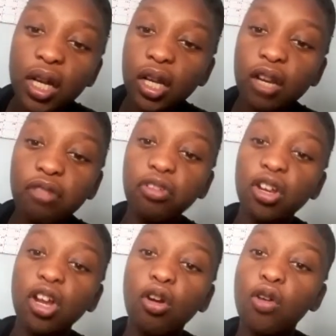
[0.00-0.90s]
living
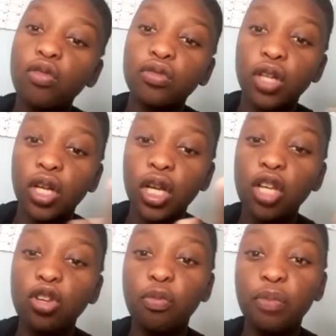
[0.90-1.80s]
alone
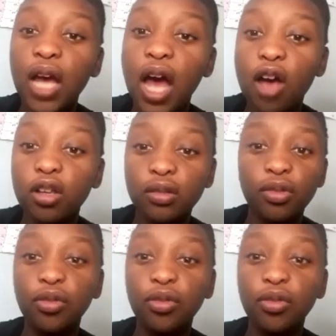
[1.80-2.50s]
in your big house with